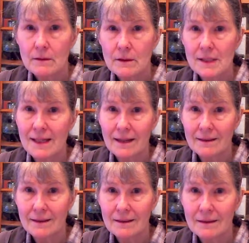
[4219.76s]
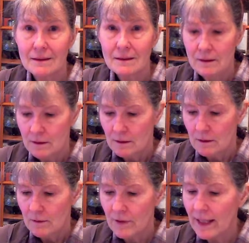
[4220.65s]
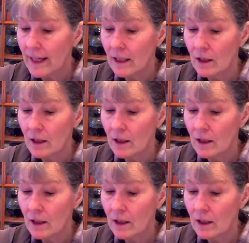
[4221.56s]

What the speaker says: sadly. They had a